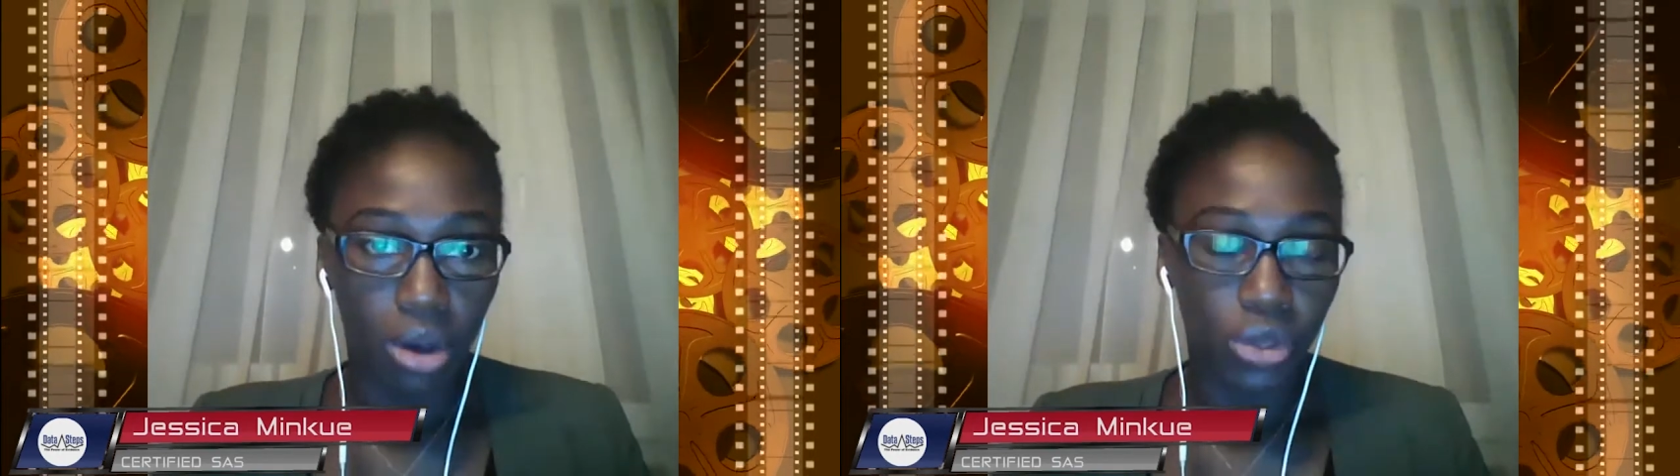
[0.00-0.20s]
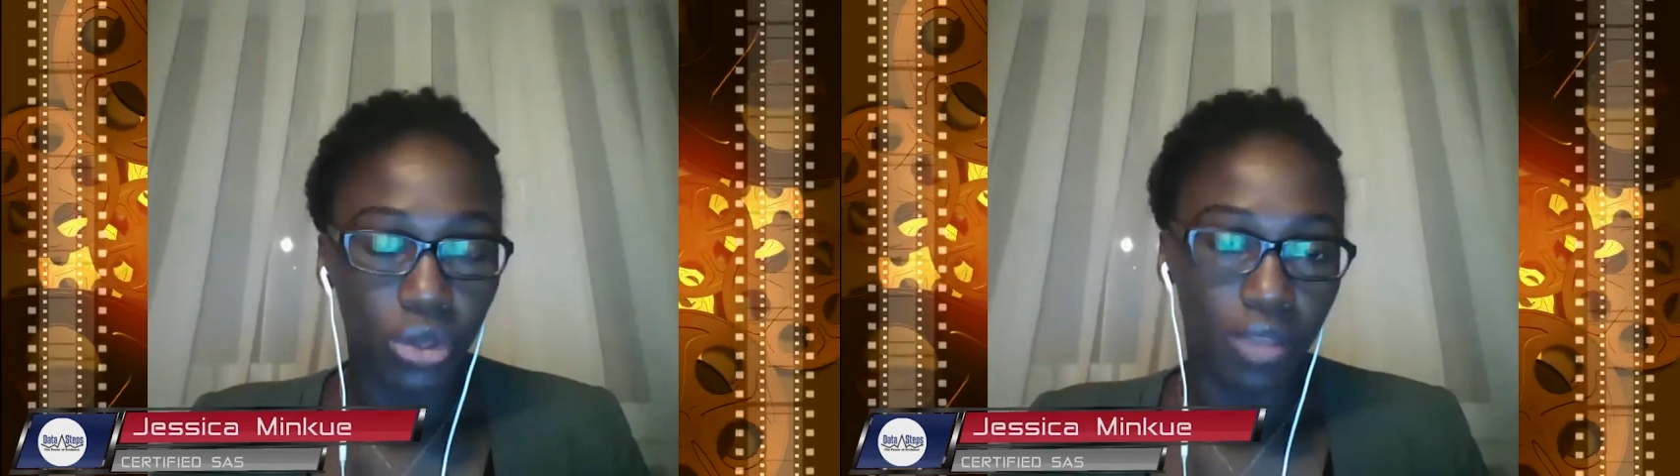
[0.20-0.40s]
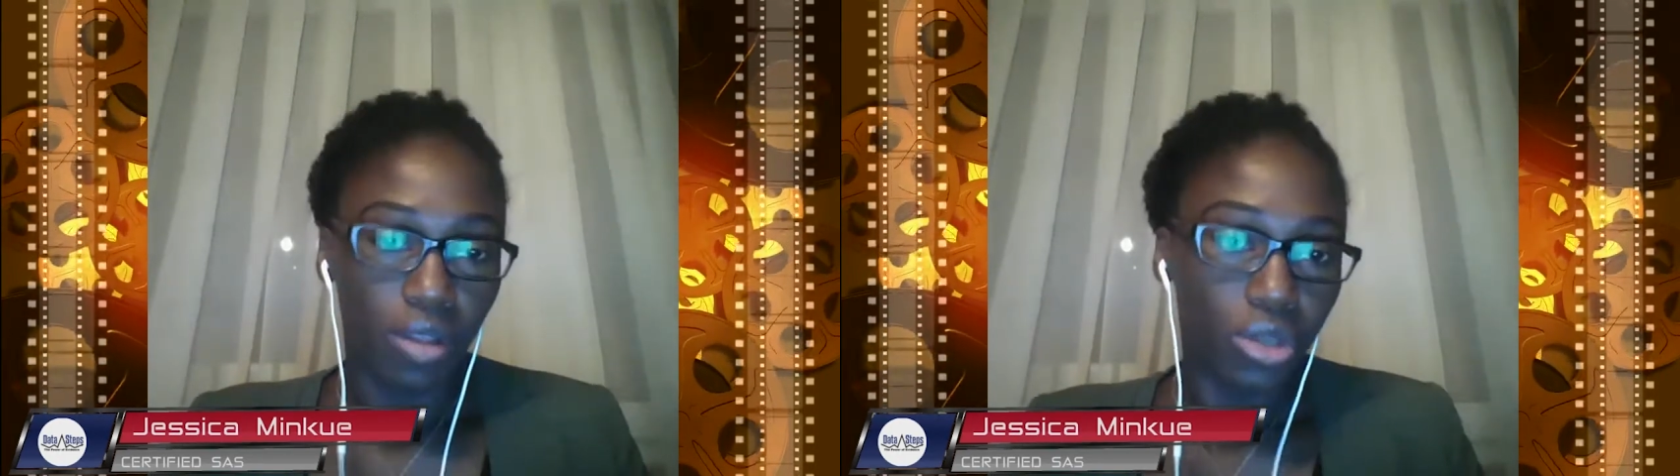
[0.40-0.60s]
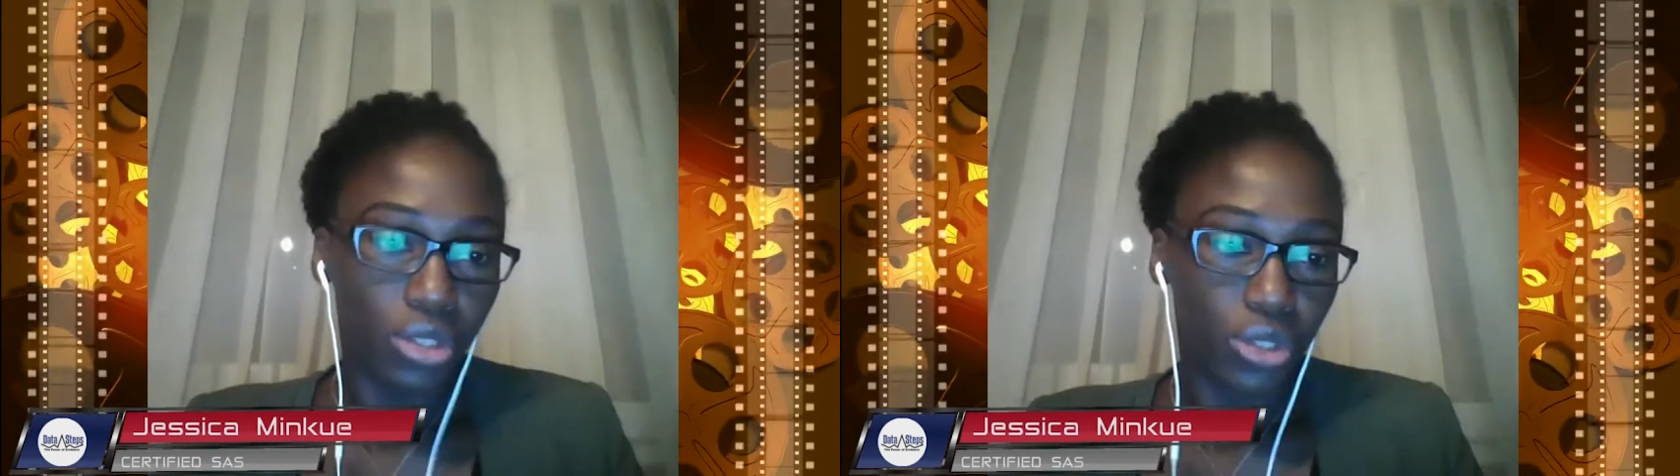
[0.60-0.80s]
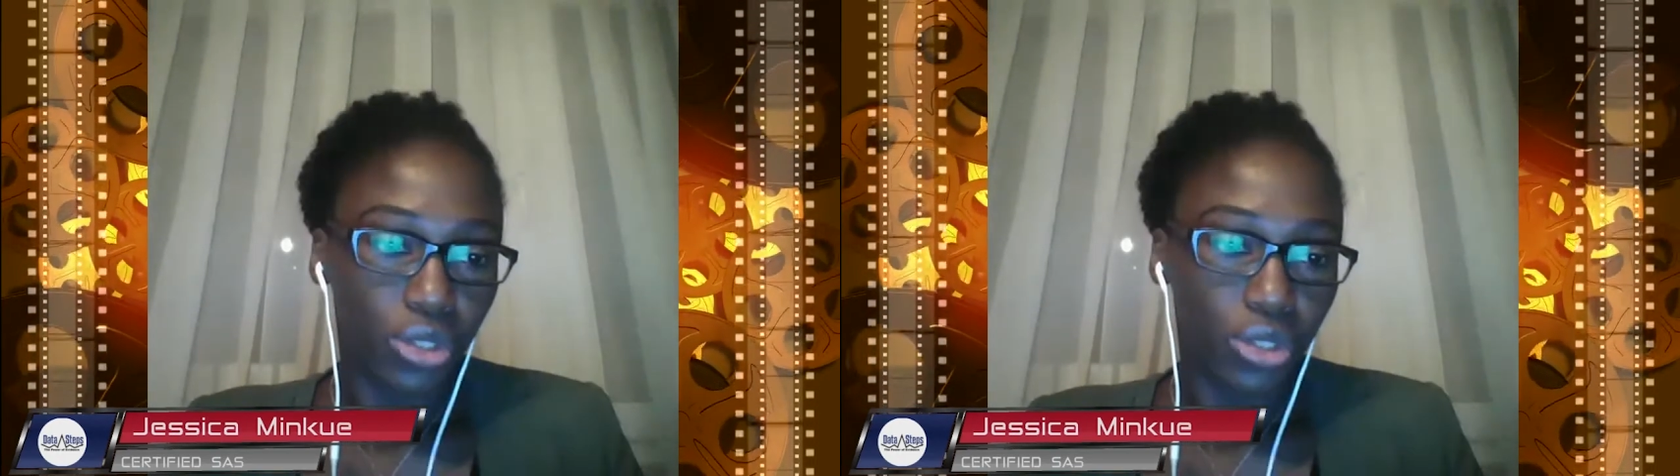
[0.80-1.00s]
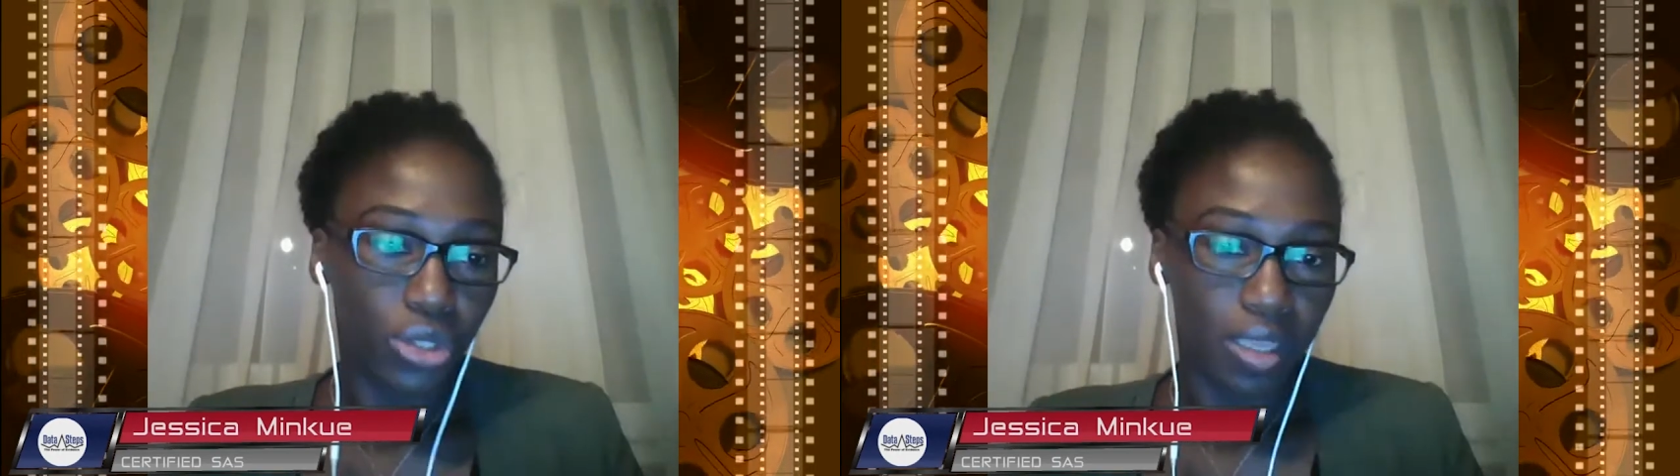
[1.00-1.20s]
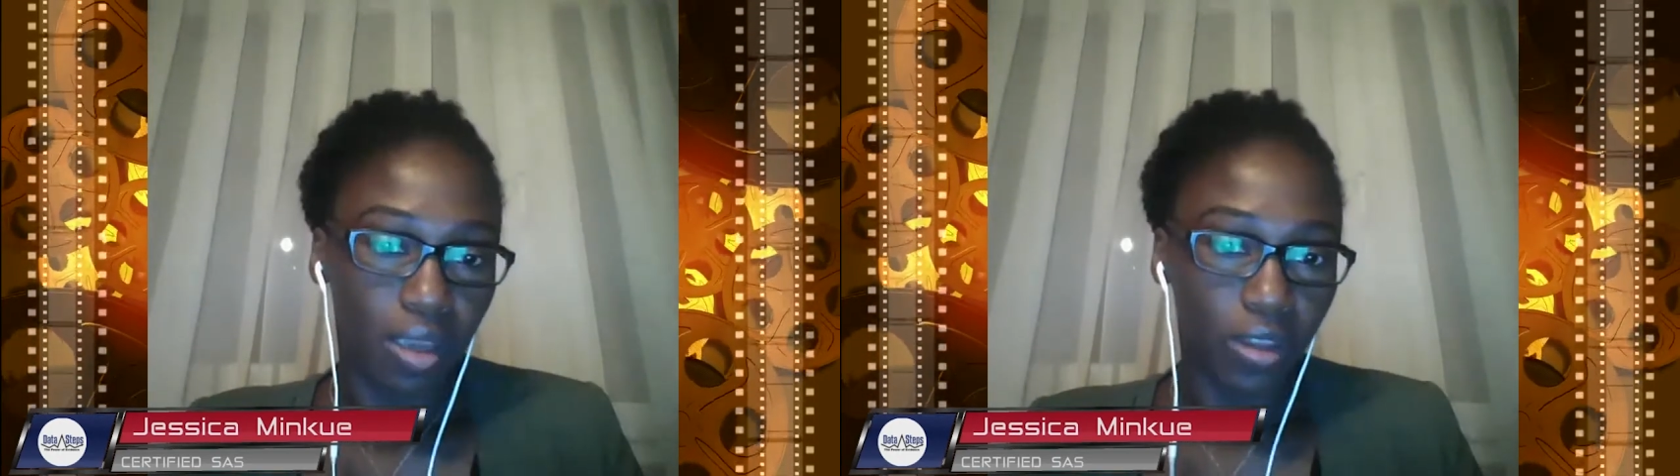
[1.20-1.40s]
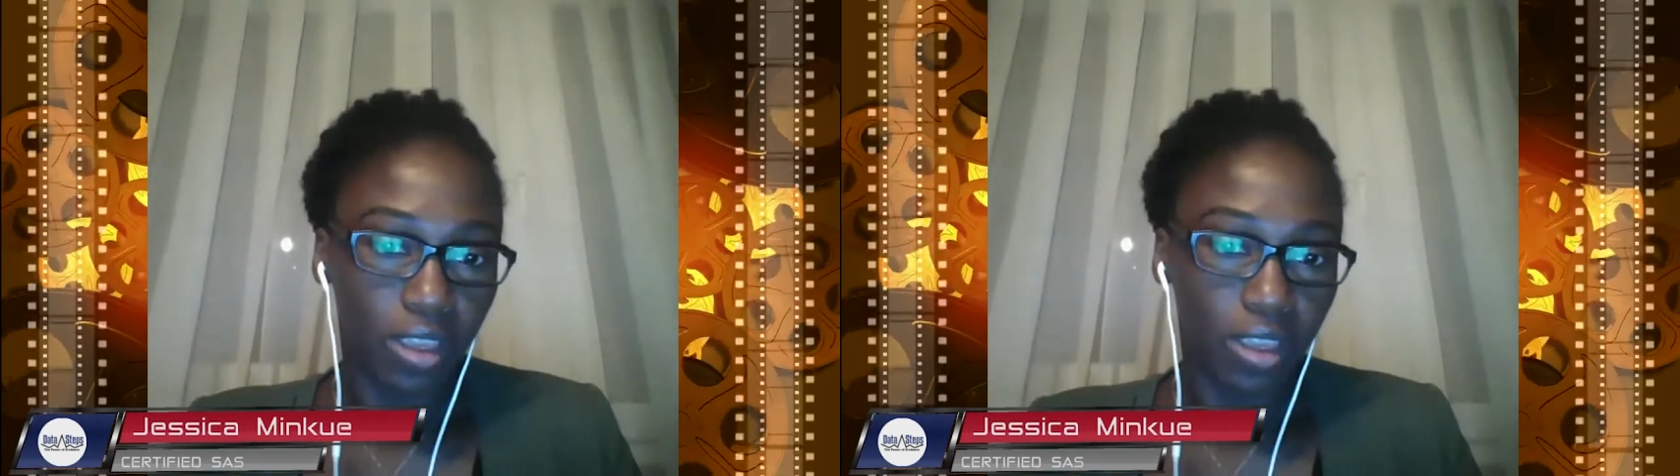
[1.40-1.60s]
or you can also
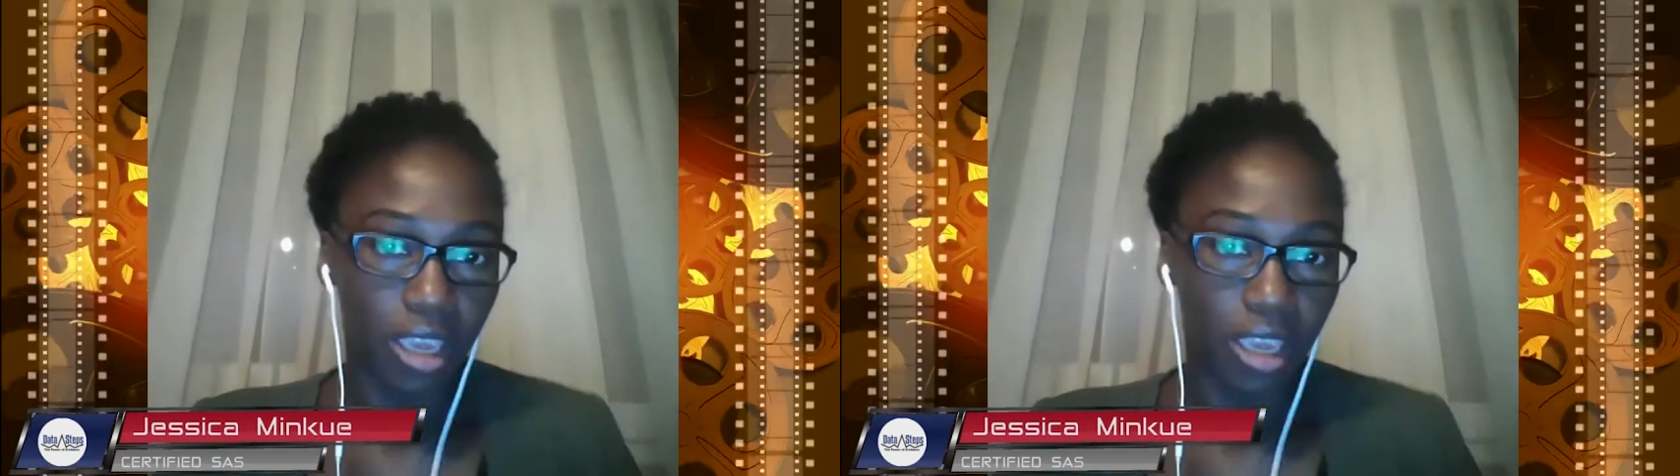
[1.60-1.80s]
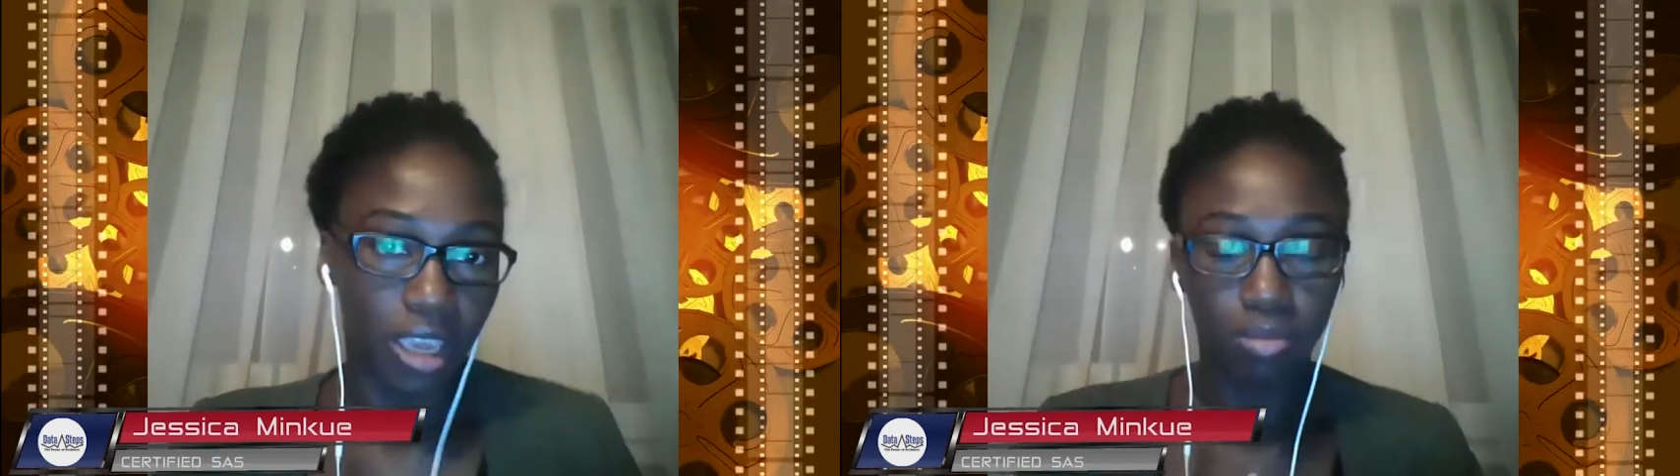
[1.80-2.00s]
say, okay,